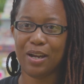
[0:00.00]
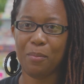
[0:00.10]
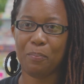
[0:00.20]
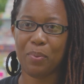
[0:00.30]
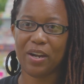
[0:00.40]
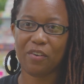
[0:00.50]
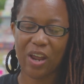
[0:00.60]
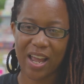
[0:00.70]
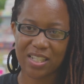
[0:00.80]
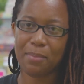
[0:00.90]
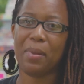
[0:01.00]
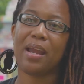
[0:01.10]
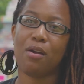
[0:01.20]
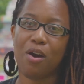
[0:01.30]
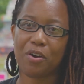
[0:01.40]
know, but as a
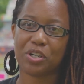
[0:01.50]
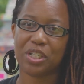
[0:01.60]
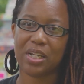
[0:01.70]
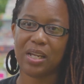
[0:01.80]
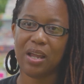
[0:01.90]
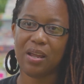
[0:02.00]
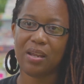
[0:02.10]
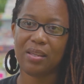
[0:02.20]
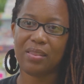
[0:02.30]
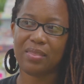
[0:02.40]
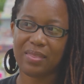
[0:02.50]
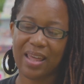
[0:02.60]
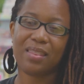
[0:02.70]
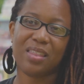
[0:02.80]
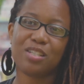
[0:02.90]
minority,
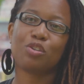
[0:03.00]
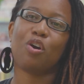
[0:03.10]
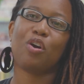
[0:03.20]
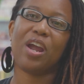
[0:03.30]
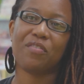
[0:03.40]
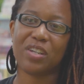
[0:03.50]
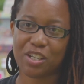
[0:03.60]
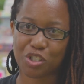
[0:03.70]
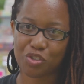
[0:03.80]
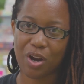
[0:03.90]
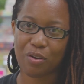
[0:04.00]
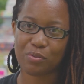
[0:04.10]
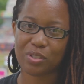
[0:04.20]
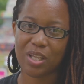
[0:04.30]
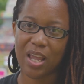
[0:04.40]
th- these are our everyday
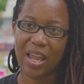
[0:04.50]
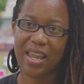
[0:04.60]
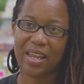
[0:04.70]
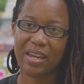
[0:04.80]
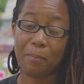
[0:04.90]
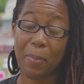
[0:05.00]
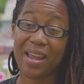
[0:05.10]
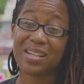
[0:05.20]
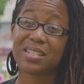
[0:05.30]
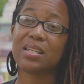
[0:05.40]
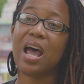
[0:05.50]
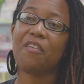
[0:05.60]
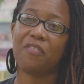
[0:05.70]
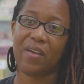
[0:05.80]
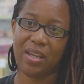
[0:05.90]
struggles. And by us
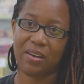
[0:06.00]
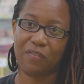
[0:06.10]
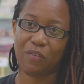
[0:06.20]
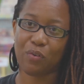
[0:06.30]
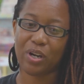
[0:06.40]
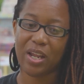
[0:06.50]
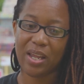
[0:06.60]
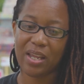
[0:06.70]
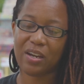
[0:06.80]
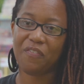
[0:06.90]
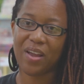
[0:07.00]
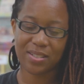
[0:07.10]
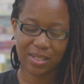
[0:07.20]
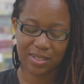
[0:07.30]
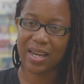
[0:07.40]
not fighting for it, it
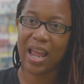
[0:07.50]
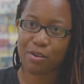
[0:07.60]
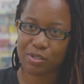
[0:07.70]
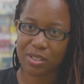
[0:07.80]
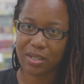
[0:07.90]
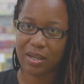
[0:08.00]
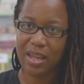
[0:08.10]
affects us in housing,